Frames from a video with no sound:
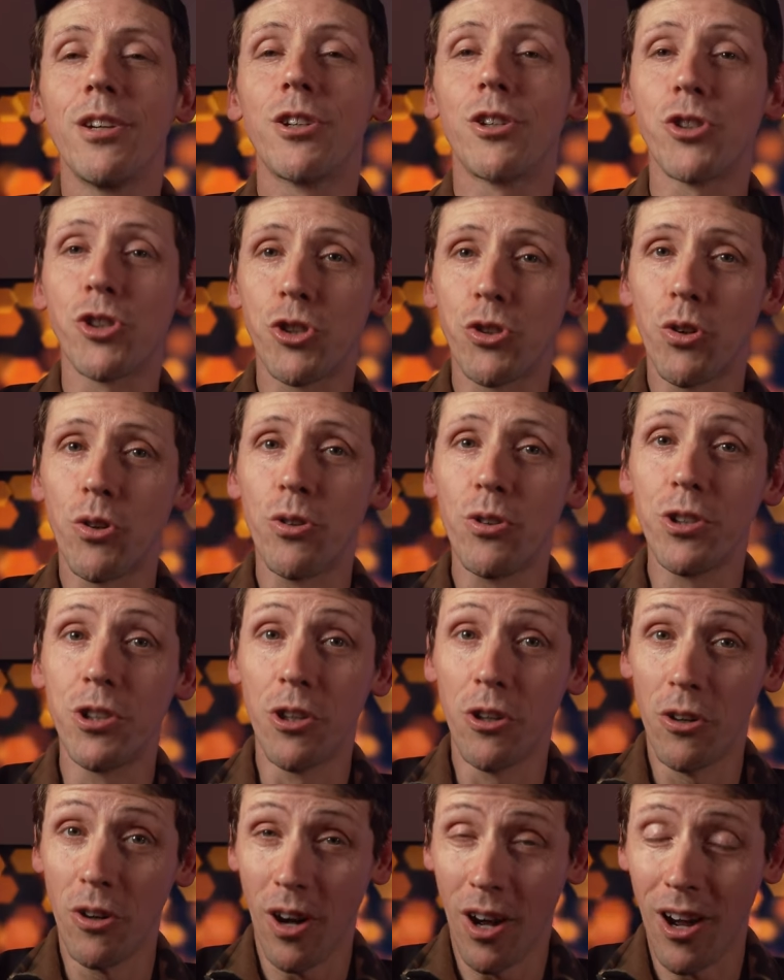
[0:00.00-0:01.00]
control
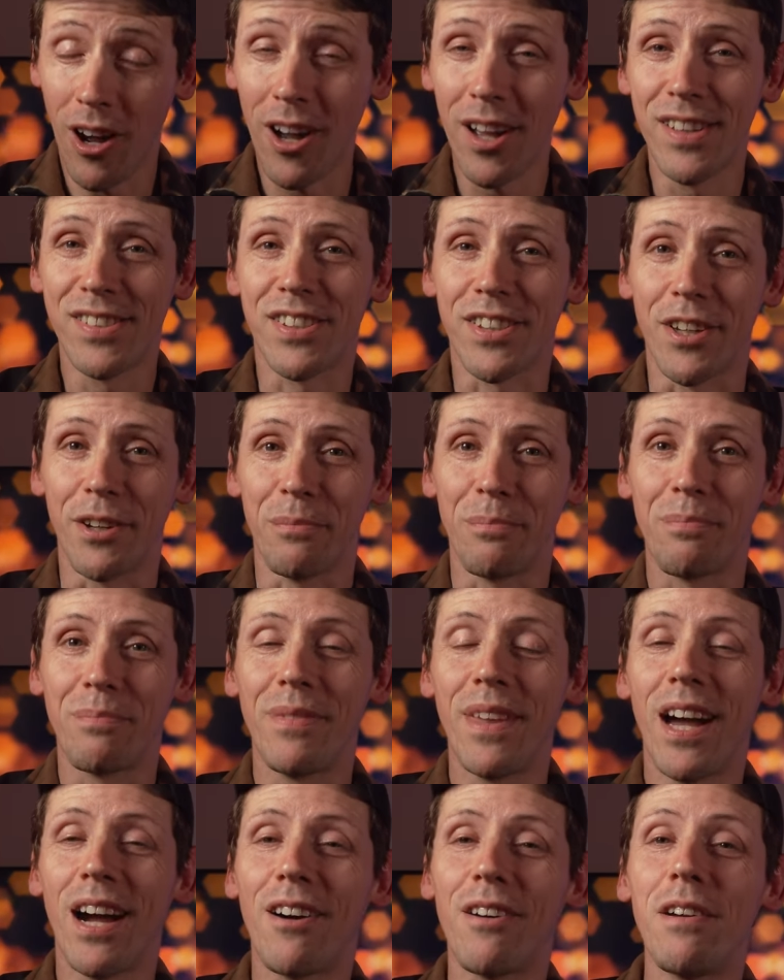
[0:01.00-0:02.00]
your ISO.
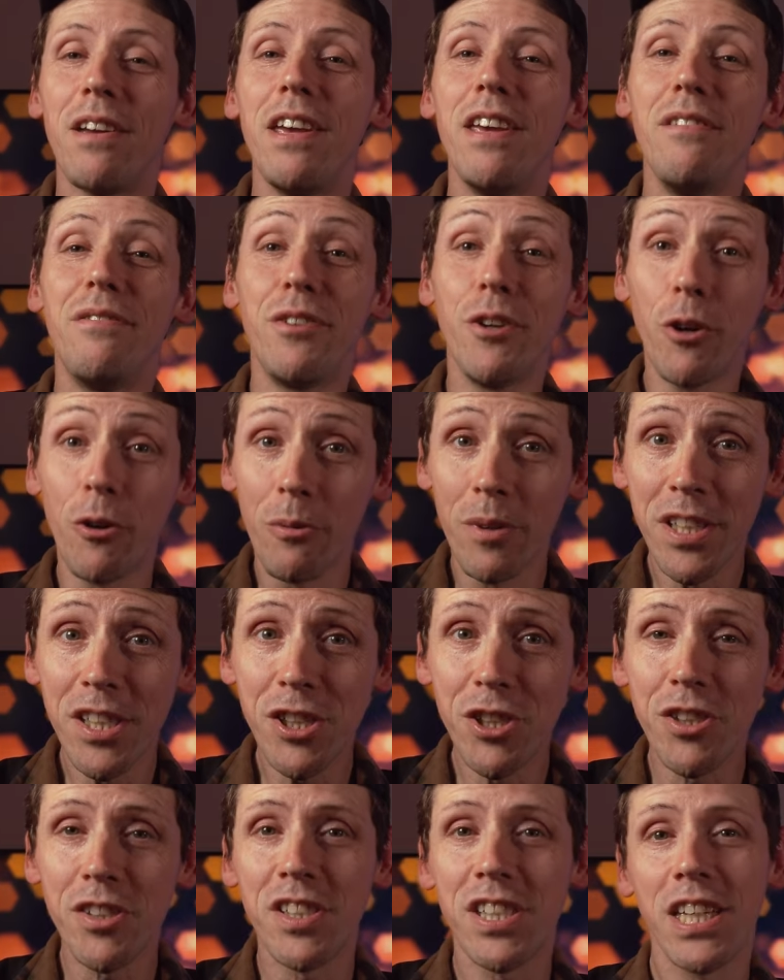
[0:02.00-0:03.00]
Now, if you're already
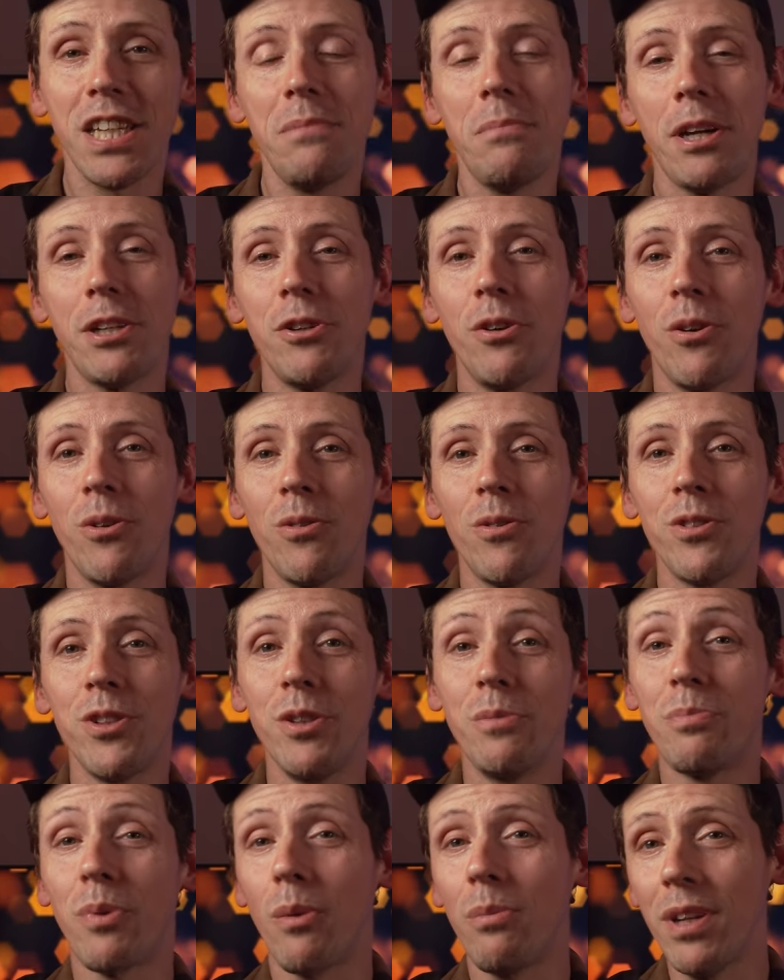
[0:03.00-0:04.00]
shooting in manual,
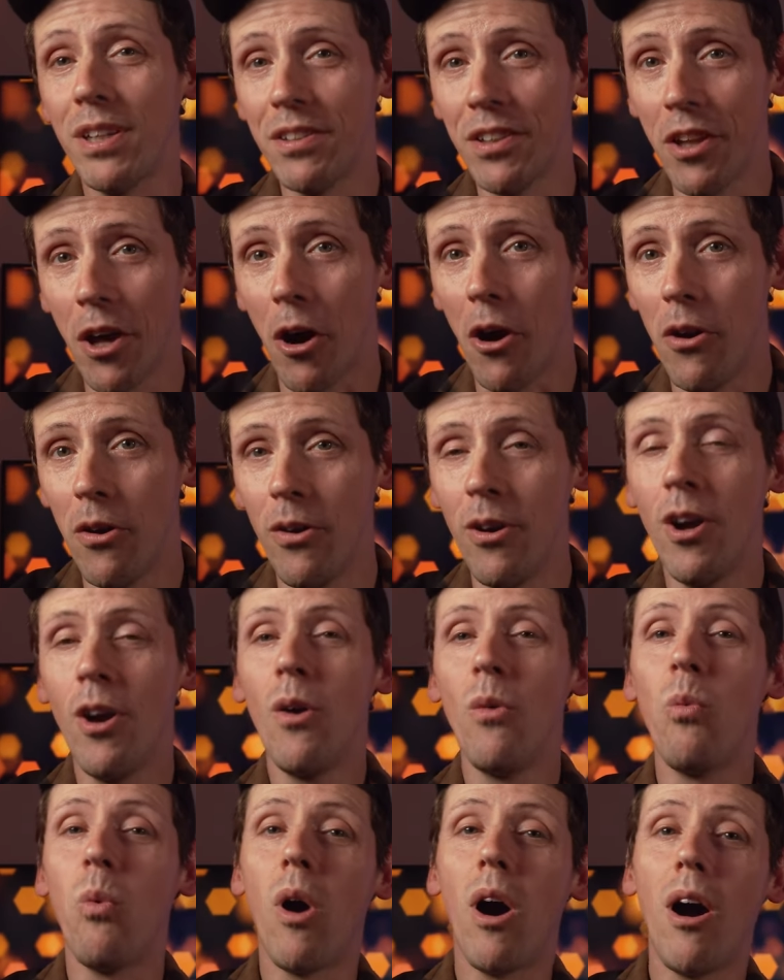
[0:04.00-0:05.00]
you probably know
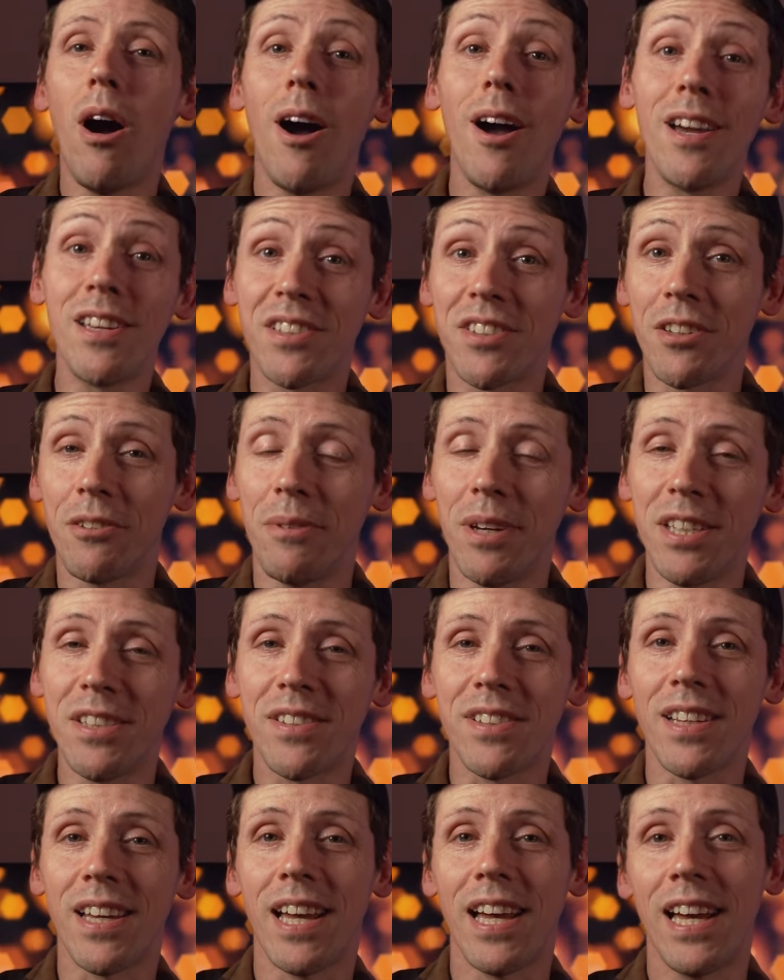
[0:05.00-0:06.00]
what ISO
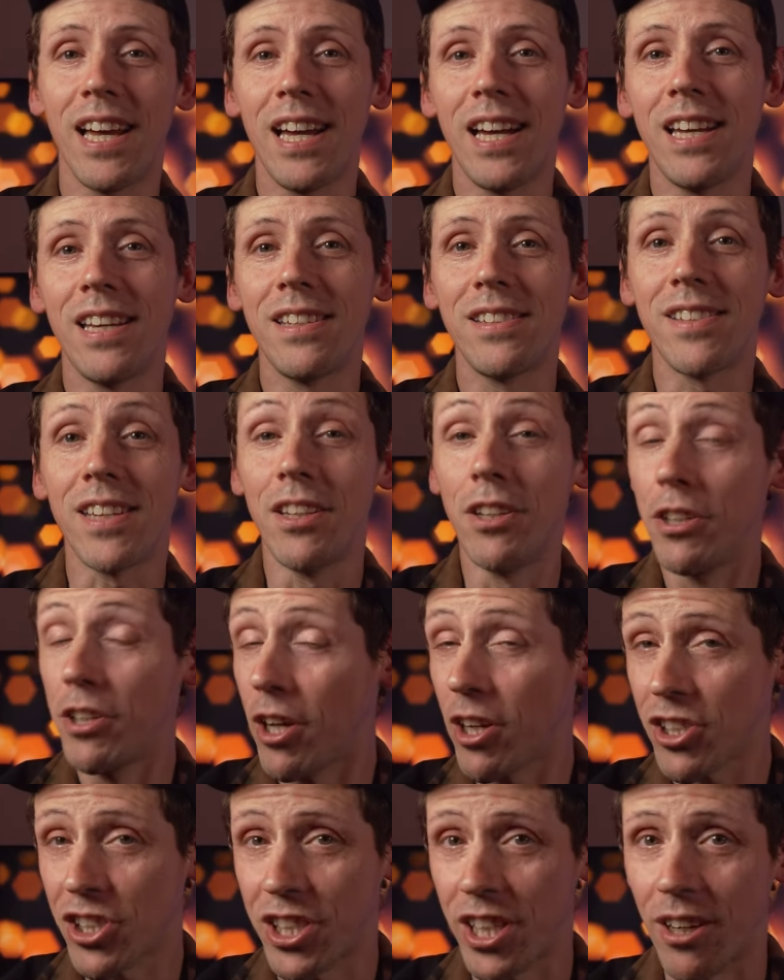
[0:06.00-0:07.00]
is, and in a
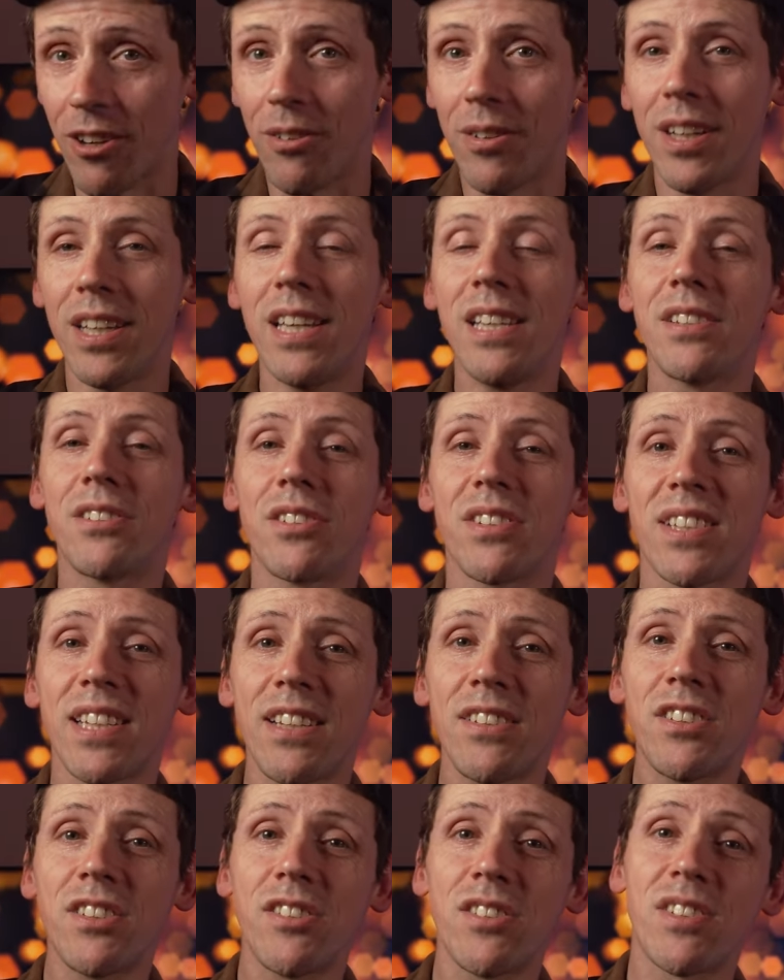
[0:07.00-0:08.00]
nutshell, it's the
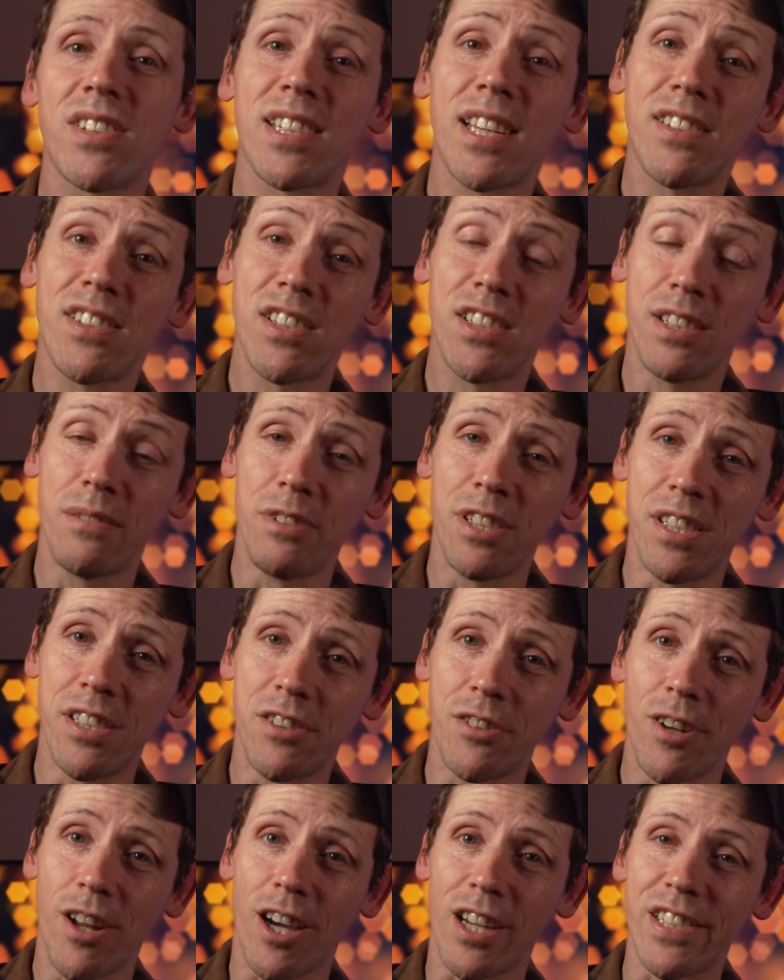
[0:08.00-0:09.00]
sensor's sensitivity
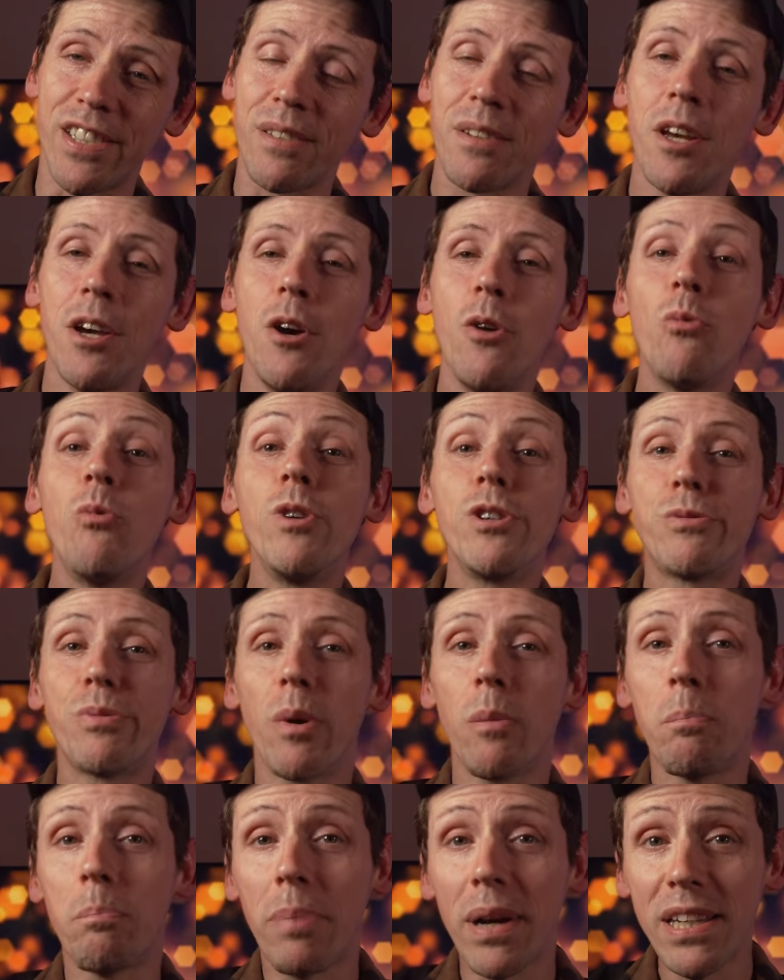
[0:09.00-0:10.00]
to light, which
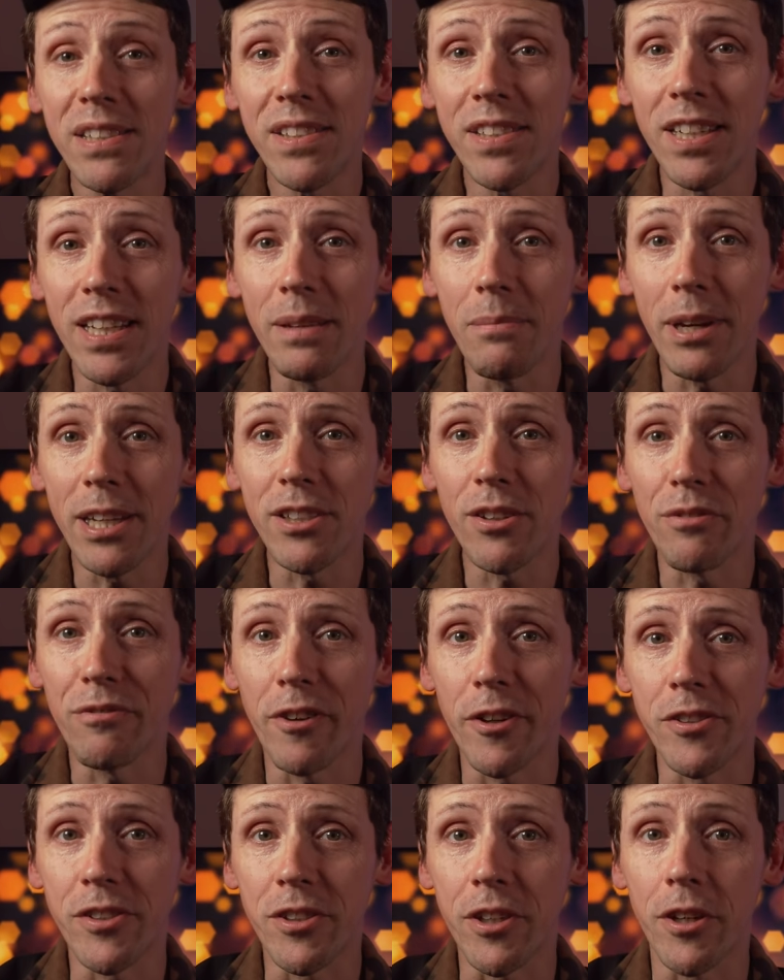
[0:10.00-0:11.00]
will basically make your
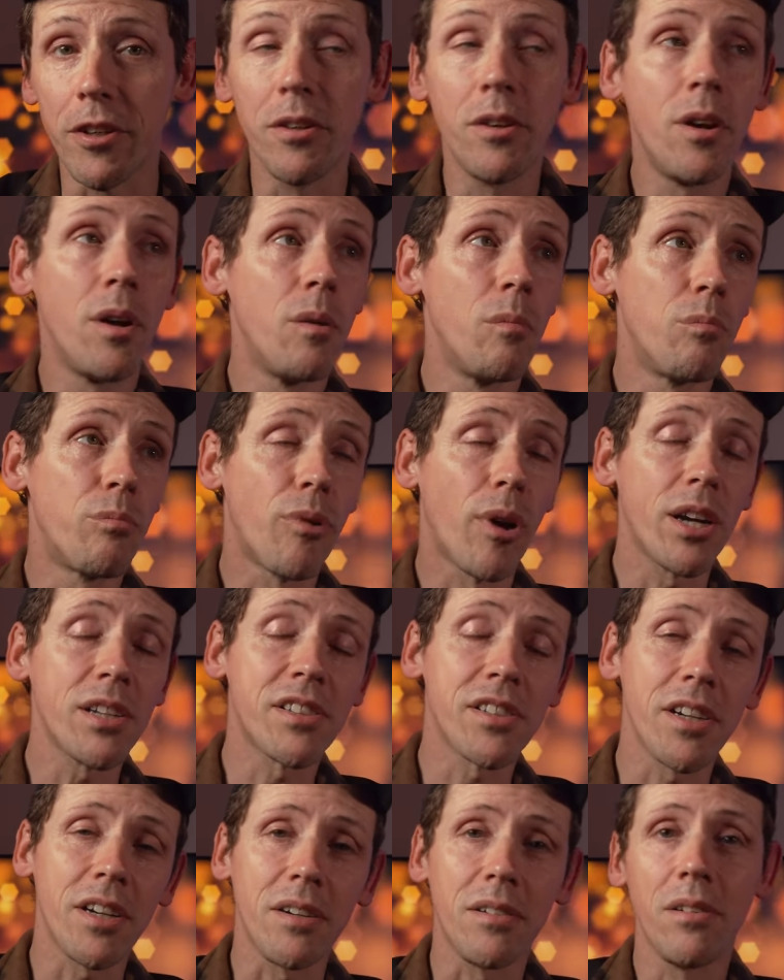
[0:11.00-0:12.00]
photo
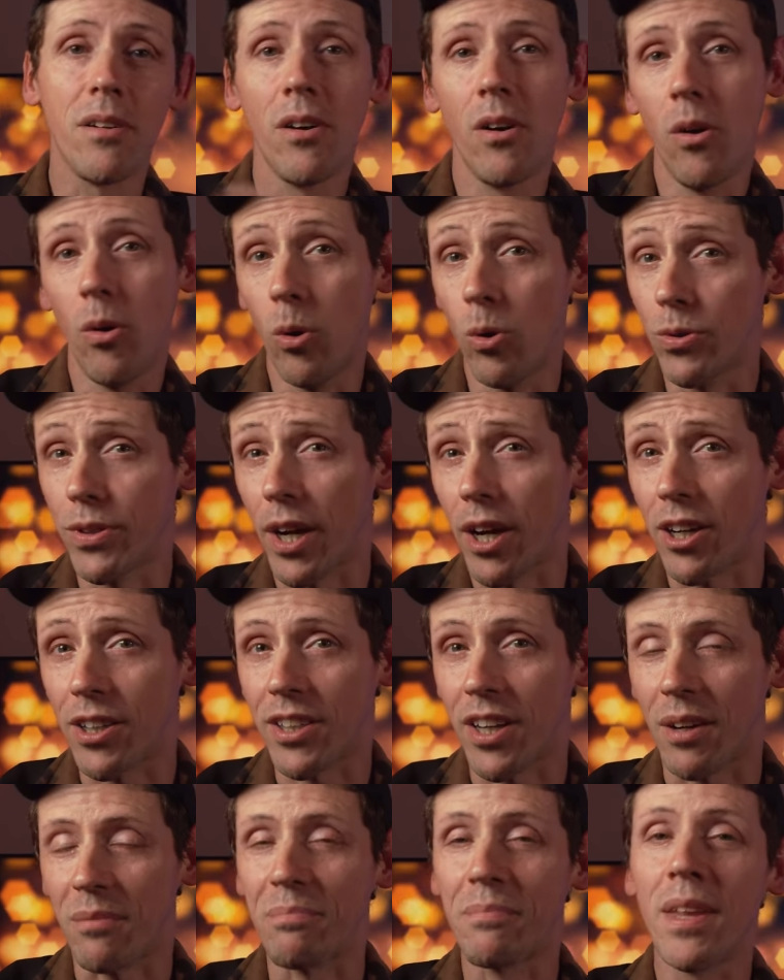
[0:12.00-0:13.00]
brighter or
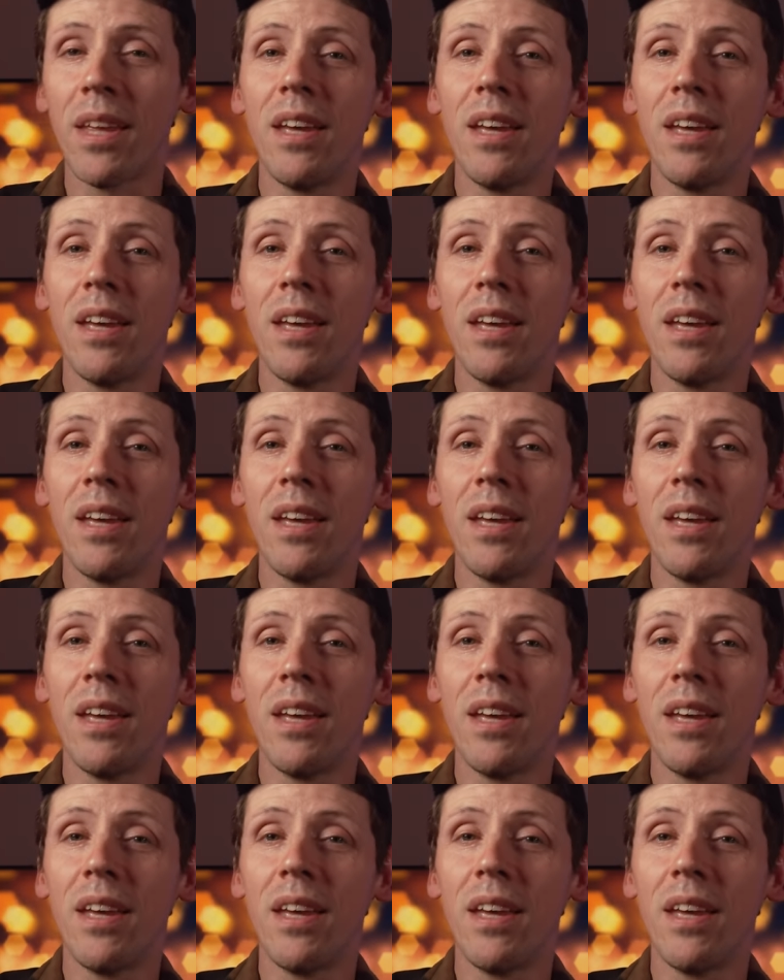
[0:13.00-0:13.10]
darker.